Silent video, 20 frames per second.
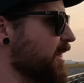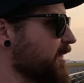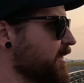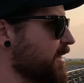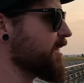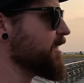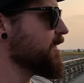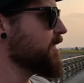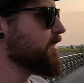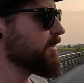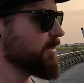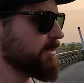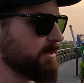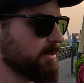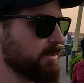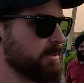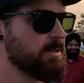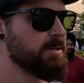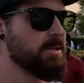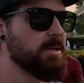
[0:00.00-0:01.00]
brother.
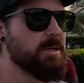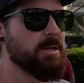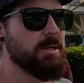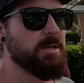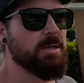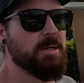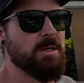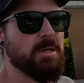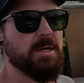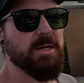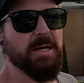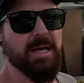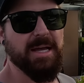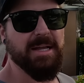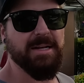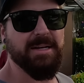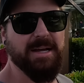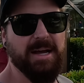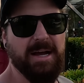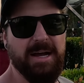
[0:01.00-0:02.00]

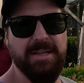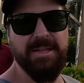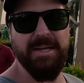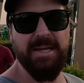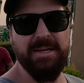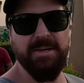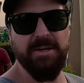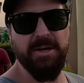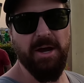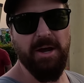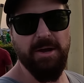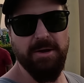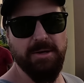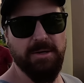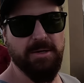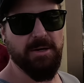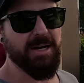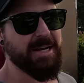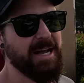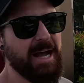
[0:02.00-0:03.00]
And uh, there you go.
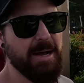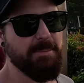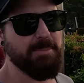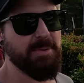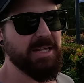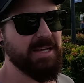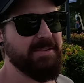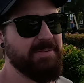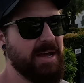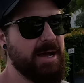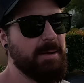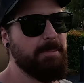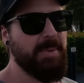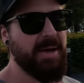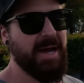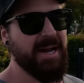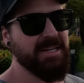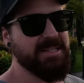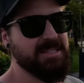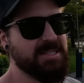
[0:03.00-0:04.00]
I can't believe how
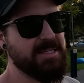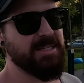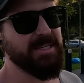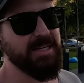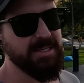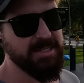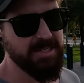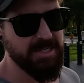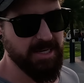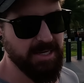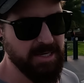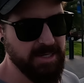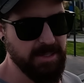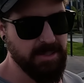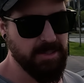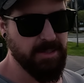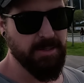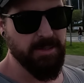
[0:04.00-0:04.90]
bad it stinks here.